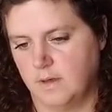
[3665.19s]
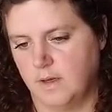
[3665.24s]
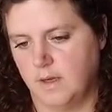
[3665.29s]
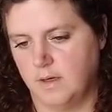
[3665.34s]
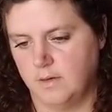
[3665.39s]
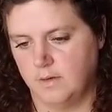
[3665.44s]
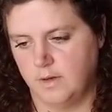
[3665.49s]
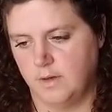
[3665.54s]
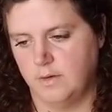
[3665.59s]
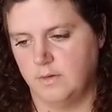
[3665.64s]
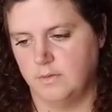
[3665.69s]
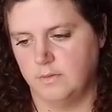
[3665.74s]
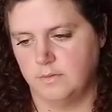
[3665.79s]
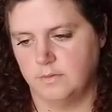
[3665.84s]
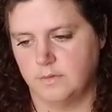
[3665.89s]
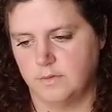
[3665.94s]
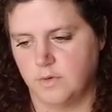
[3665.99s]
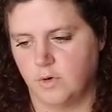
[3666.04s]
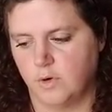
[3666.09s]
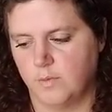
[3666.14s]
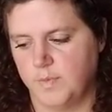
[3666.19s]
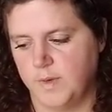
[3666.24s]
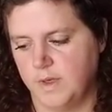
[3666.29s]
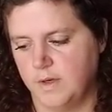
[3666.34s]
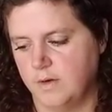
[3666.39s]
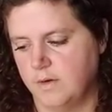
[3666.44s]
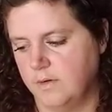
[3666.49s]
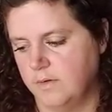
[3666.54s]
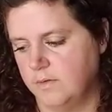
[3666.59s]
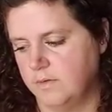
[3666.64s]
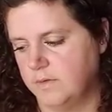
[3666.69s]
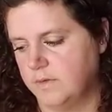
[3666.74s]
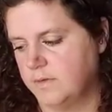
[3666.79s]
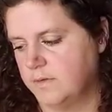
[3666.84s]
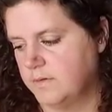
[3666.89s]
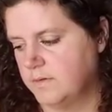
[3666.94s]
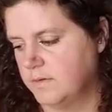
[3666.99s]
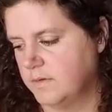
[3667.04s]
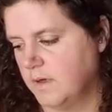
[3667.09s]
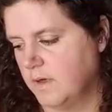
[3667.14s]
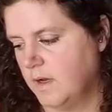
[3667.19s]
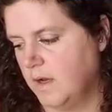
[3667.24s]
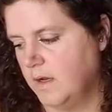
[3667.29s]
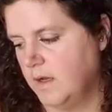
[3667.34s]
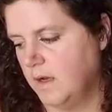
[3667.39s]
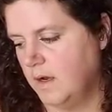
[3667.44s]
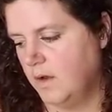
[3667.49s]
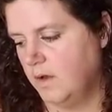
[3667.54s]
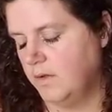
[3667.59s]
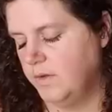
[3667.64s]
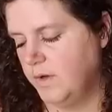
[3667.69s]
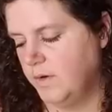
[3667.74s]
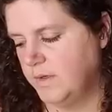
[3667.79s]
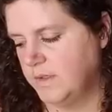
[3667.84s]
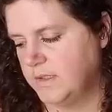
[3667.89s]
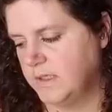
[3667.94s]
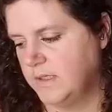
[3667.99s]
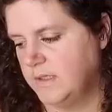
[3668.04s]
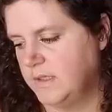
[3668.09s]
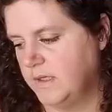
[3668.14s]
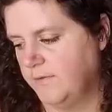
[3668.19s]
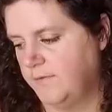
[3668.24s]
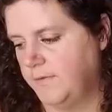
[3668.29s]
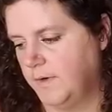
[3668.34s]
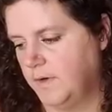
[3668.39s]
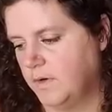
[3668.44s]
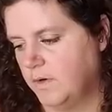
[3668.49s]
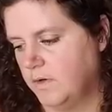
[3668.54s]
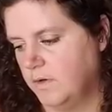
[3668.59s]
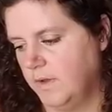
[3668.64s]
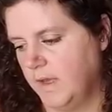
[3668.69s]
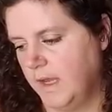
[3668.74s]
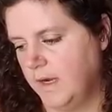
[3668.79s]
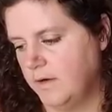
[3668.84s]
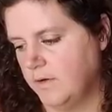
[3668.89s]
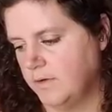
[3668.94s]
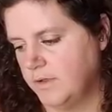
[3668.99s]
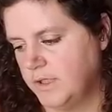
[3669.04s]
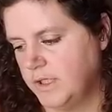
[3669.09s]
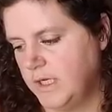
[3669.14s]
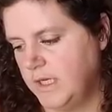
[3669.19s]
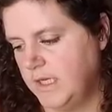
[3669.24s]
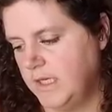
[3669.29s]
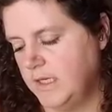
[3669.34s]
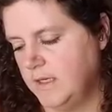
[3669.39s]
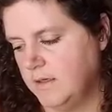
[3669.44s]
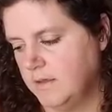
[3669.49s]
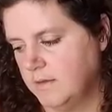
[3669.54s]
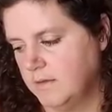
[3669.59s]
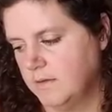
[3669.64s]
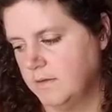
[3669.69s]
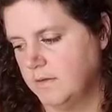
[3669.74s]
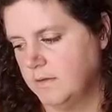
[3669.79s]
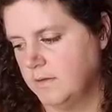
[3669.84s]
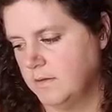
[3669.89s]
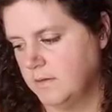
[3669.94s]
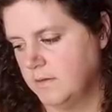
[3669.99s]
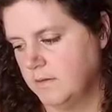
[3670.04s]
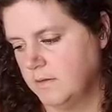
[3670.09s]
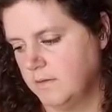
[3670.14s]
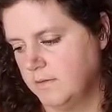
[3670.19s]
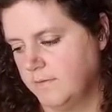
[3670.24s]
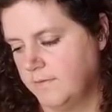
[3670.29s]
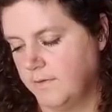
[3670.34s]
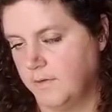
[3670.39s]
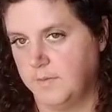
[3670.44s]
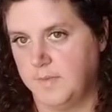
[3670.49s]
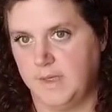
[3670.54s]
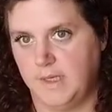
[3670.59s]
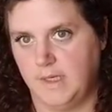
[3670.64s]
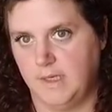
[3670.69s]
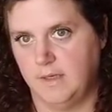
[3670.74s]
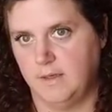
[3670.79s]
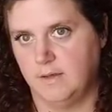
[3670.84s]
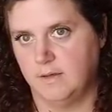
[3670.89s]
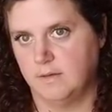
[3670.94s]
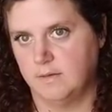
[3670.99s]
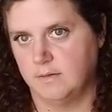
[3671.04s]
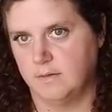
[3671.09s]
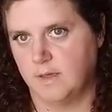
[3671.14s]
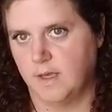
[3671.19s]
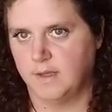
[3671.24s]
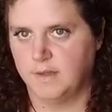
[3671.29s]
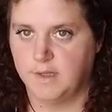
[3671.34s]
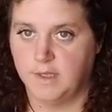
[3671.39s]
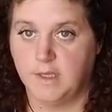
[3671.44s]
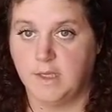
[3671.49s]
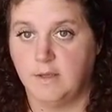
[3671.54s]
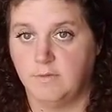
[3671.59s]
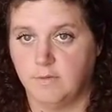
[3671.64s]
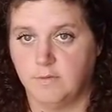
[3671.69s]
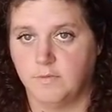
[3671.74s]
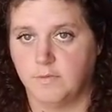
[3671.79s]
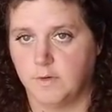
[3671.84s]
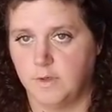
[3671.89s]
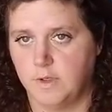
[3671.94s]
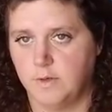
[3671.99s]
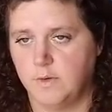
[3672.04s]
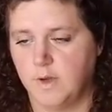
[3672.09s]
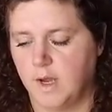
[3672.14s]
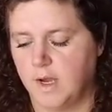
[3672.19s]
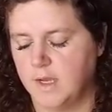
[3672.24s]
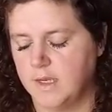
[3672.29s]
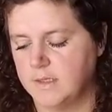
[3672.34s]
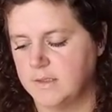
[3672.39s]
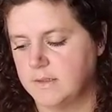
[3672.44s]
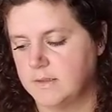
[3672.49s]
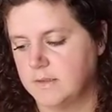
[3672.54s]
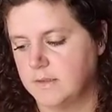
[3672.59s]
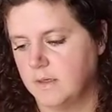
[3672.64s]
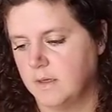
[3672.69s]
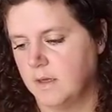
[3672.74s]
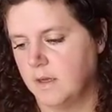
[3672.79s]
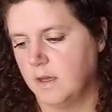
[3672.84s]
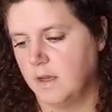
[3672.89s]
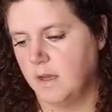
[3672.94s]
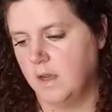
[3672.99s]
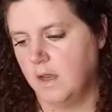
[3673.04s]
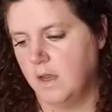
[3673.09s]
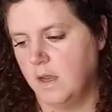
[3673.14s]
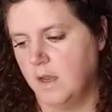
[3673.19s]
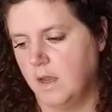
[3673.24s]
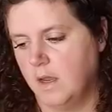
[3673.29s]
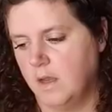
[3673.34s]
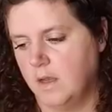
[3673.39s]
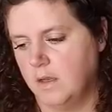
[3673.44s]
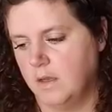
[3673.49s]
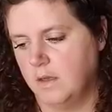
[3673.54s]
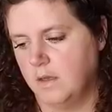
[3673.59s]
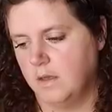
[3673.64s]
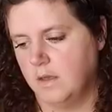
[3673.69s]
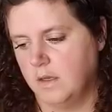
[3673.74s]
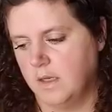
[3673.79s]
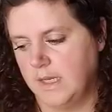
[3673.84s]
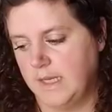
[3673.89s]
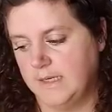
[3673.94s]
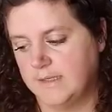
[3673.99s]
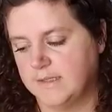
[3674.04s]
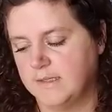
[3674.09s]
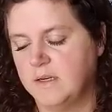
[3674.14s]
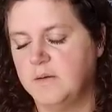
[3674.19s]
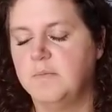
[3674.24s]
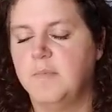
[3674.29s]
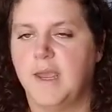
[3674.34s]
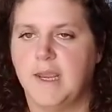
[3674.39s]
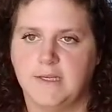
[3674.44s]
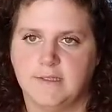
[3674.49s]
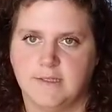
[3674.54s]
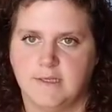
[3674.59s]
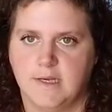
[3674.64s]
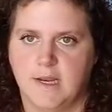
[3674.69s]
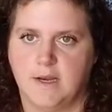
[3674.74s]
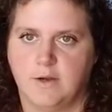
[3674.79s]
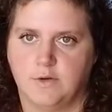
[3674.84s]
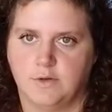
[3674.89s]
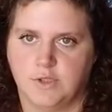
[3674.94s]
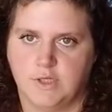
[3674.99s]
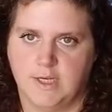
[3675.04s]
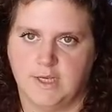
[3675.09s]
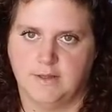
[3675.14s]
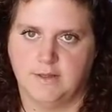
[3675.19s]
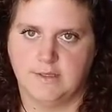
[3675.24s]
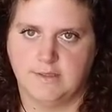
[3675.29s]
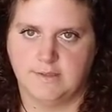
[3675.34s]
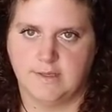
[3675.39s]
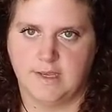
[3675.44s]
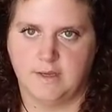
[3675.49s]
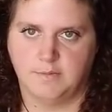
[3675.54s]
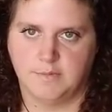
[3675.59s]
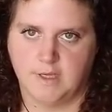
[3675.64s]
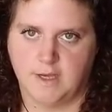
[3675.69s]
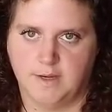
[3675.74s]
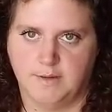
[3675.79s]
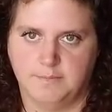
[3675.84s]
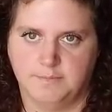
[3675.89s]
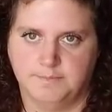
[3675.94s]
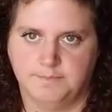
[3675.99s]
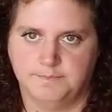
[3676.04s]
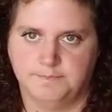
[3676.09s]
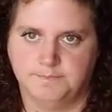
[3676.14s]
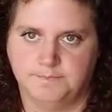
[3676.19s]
I don't know. Scorpios, although it's a difficult energy for me, I think even for you guys, it's an amazing energy at the same time.